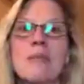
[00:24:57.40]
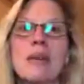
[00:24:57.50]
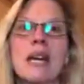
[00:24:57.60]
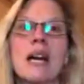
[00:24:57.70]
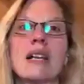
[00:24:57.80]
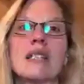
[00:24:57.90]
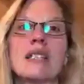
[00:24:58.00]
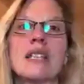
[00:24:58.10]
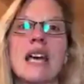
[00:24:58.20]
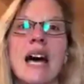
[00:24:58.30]
because
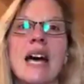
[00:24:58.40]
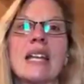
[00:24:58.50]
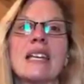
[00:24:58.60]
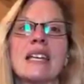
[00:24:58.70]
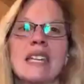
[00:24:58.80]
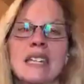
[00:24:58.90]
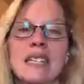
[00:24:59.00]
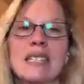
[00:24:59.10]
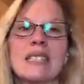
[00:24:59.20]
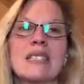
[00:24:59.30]
that
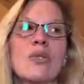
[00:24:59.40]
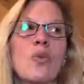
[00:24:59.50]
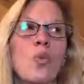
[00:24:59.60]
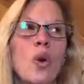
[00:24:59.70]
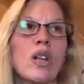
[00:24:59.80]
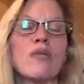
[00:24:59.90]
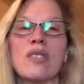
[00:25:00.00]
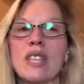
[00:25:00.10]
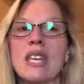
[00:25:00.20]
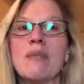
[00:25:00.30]
is one of
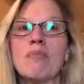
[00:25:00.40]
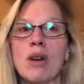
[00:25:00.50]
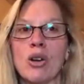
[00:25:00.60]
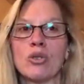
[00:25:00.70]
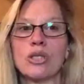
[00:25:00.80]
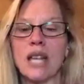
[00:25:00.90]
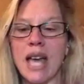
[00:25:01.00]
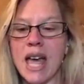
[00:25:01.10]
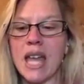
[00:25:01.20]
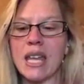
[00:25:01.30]
the most,
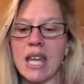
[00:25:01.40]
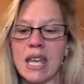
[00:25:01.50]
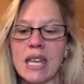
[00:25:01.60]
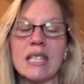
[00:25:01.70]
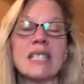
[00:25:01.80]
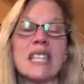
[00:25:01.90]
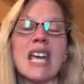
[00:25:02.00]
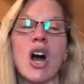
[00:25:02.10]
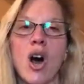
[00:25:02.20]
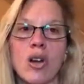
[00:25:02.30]
and is
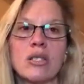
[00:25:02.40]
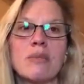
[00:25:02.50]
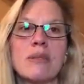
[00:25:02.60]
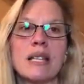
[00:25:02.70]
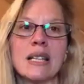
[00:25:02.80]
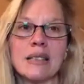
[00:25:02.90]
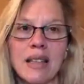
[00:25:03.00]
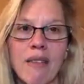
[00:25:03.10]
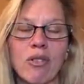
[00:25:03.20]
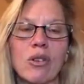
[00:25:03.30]
the ultimate
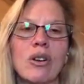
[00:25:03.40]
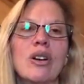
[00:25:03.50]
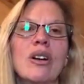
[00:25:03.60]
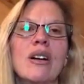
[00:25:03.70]
level